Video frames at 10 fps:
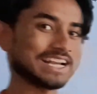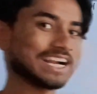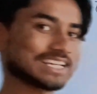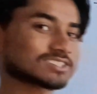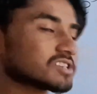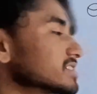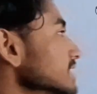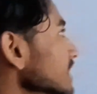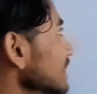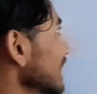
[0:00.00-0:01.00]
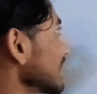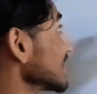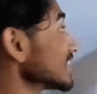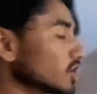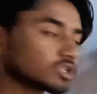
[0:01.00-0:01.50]
let us consider
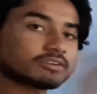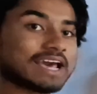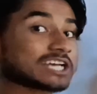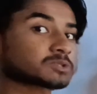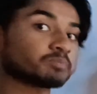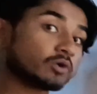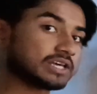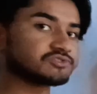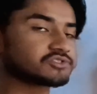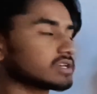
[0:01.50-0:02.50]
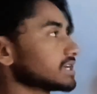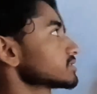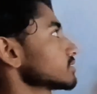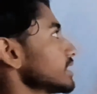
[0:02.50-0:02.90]
another exponential